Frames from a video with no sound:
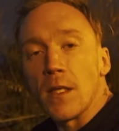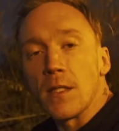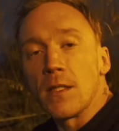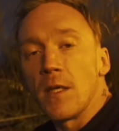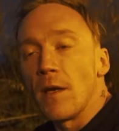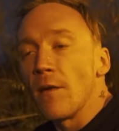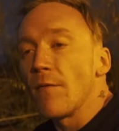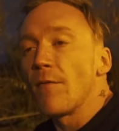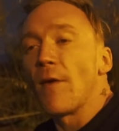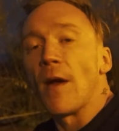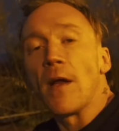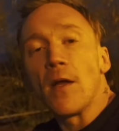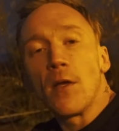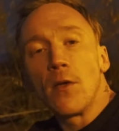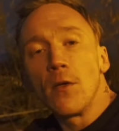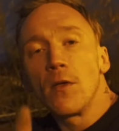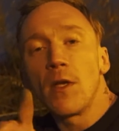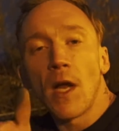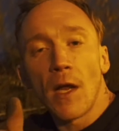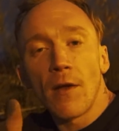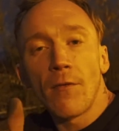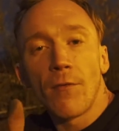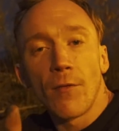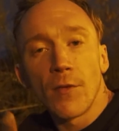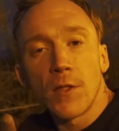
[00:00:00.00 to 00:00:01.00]
That's it. Thank you,
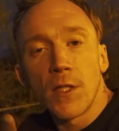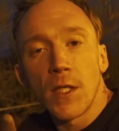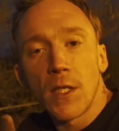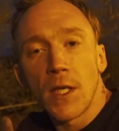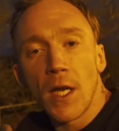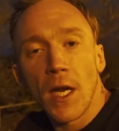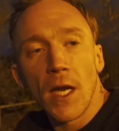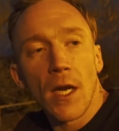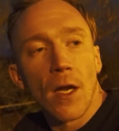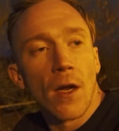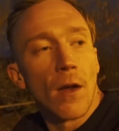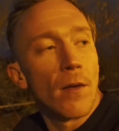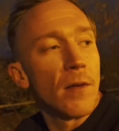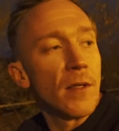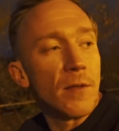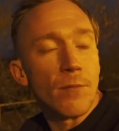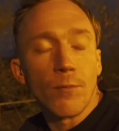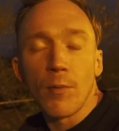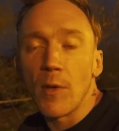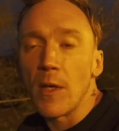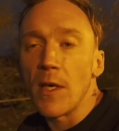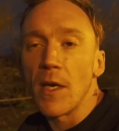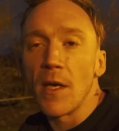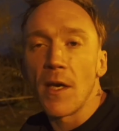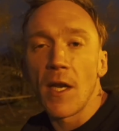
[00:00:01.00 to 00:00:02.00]
Dad, for today. It's
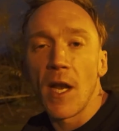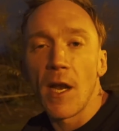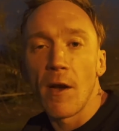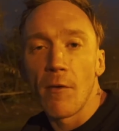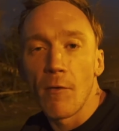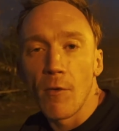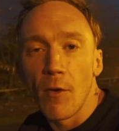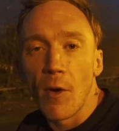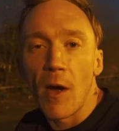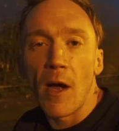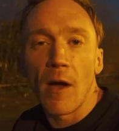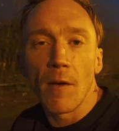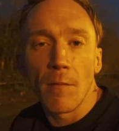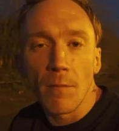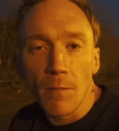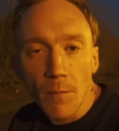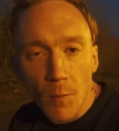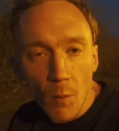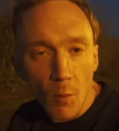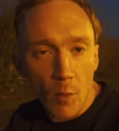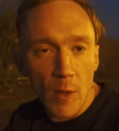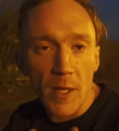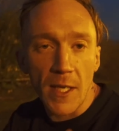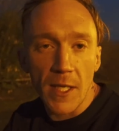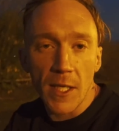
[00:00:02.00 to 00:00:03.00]
brilliant. Aerial Atom,
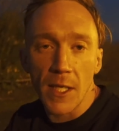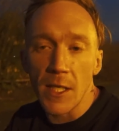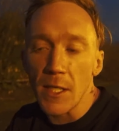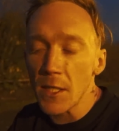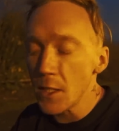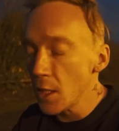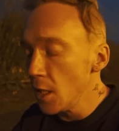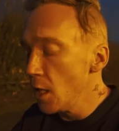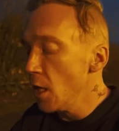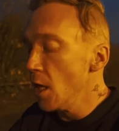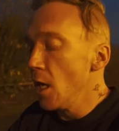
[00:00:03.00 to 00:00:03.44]
wicked.